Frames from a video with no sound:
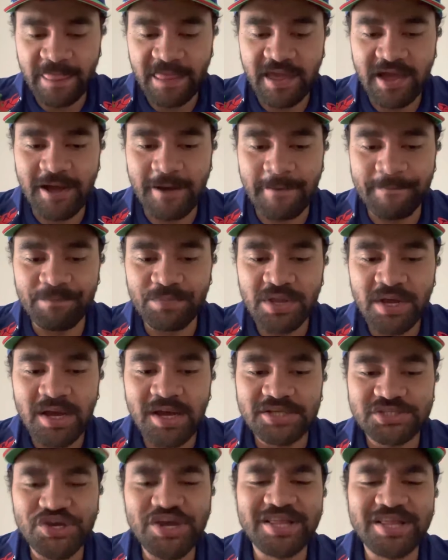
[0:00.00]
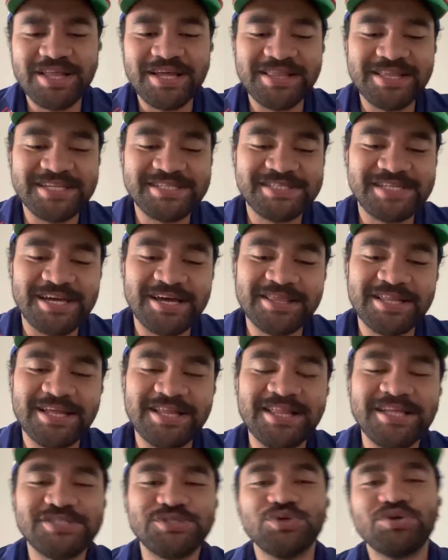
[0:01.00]
So, yeah, let's
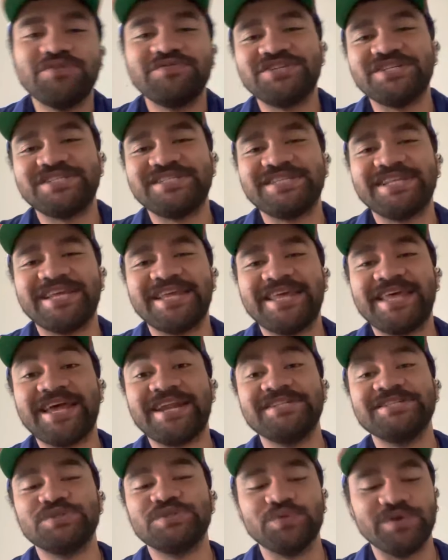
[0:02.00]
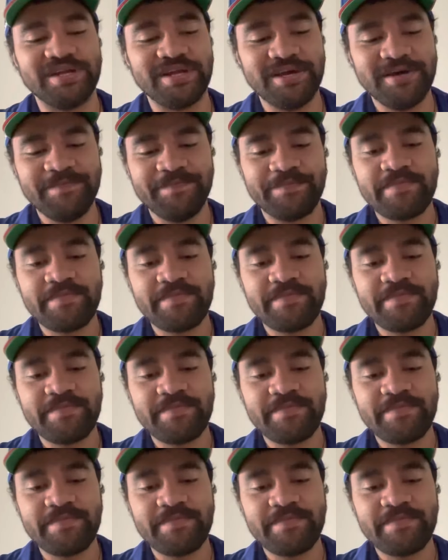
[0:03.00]
sort of just get into it, yeah?